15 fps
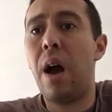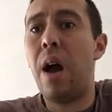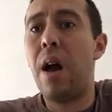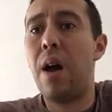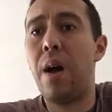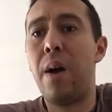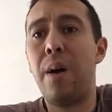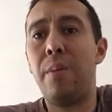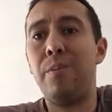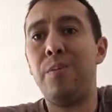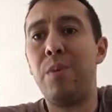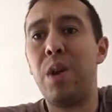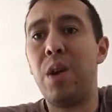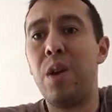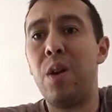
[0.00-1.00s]

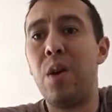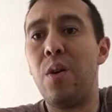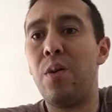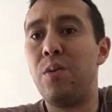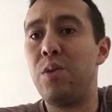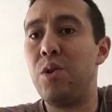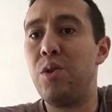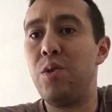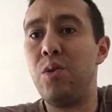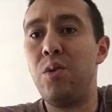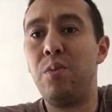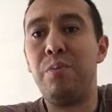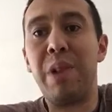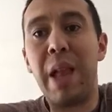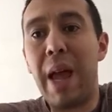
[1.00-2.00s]
you know,
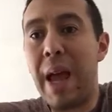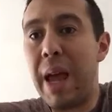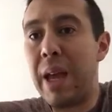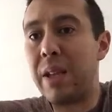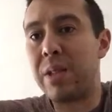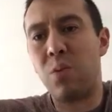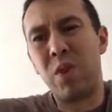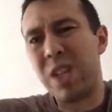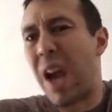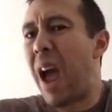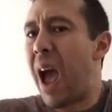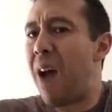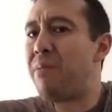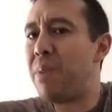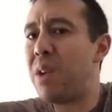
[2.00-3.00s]
do planks, which I
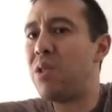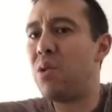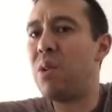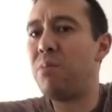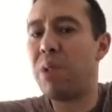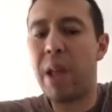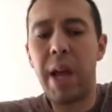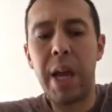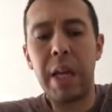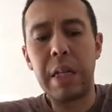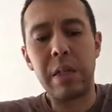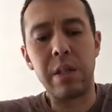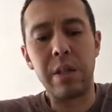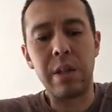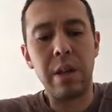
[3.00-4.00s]
have been doing
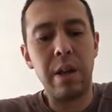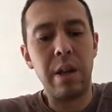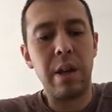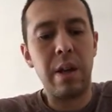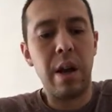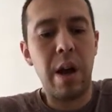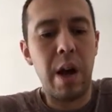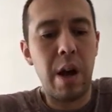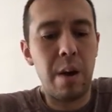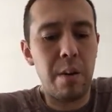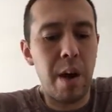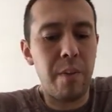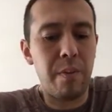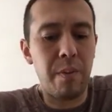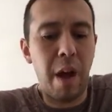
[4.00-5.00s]
planks.
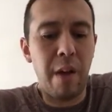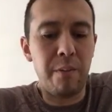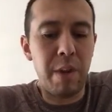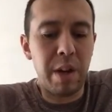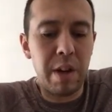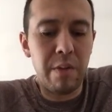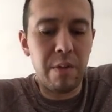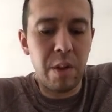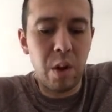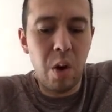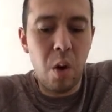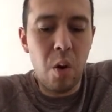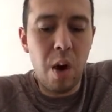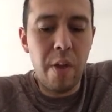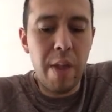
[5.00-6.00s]
I've been given the
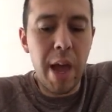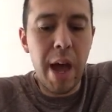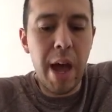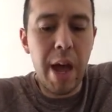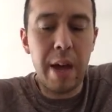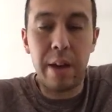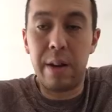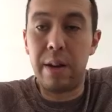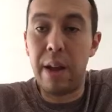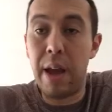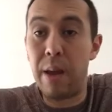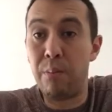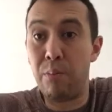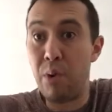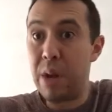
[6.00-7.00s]
go on that,
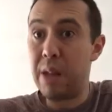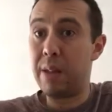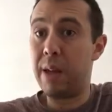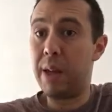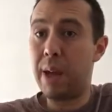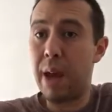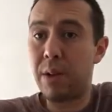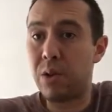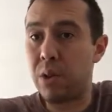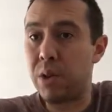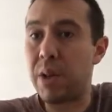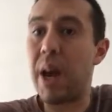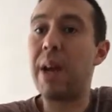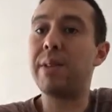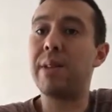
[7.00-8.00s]
and breathing
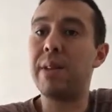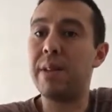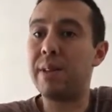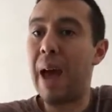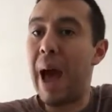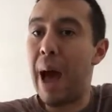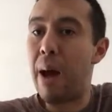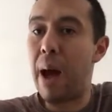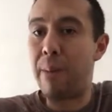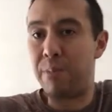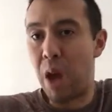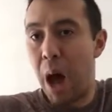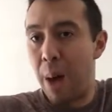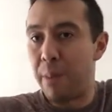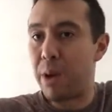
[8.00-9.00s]
exercises,
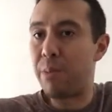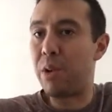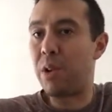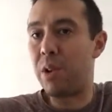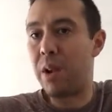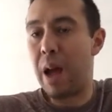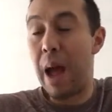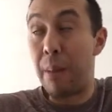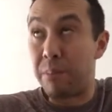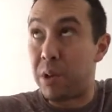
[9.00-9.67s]
abdominal